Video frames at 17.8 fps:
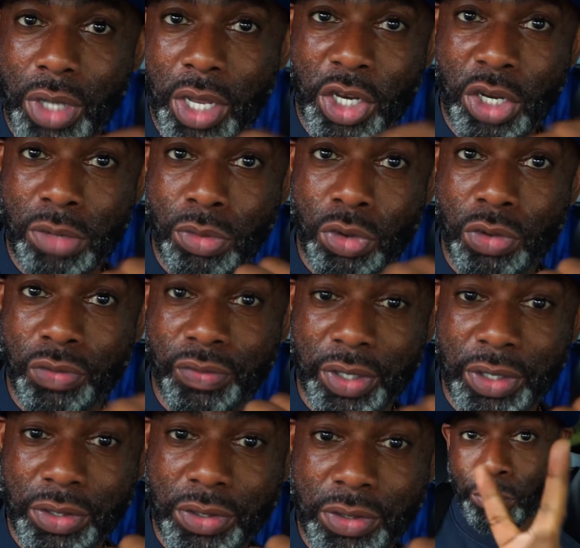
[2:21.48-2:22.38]
and you
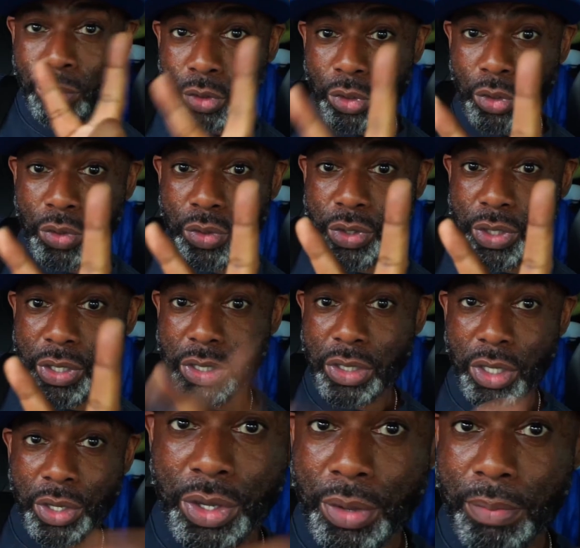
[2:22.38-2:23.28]
movies.
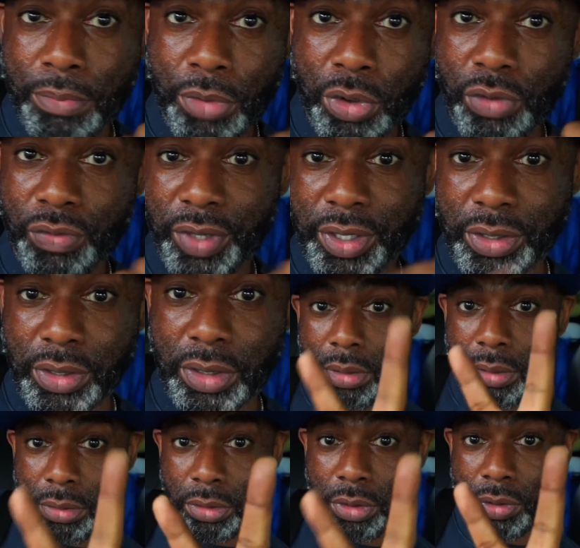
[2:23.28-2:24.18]
Deuces,
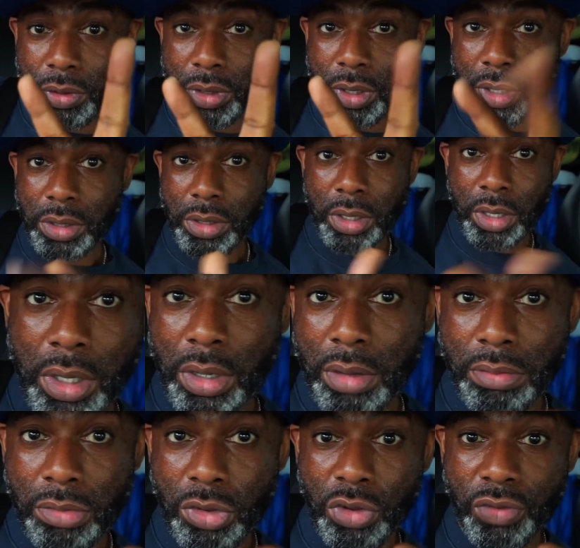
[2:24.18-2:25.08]
movies. Deuces,
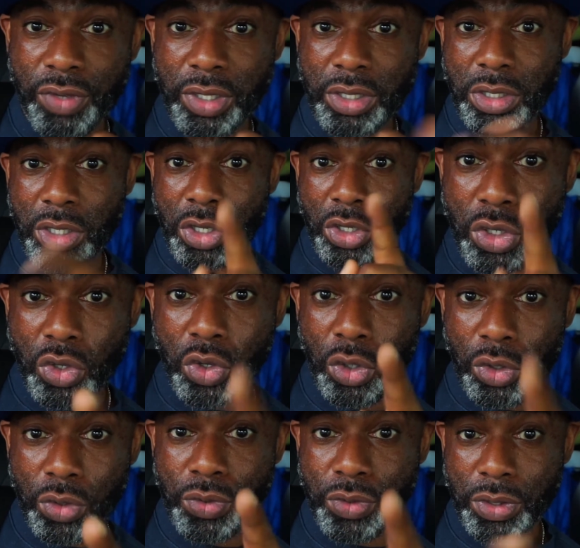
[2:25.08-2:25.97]
movies,
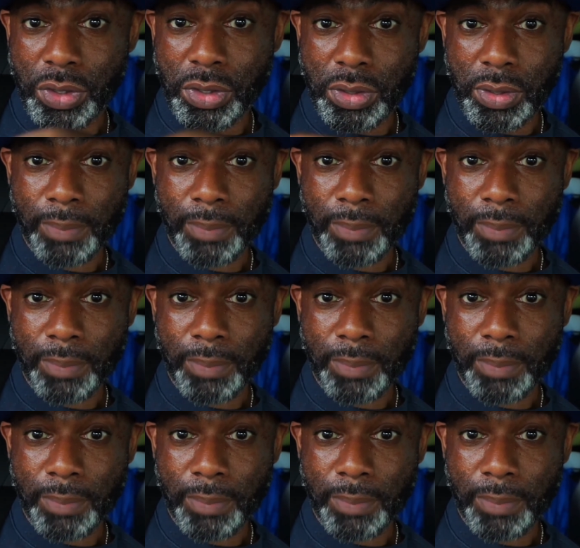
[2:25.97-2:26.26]
you're losers.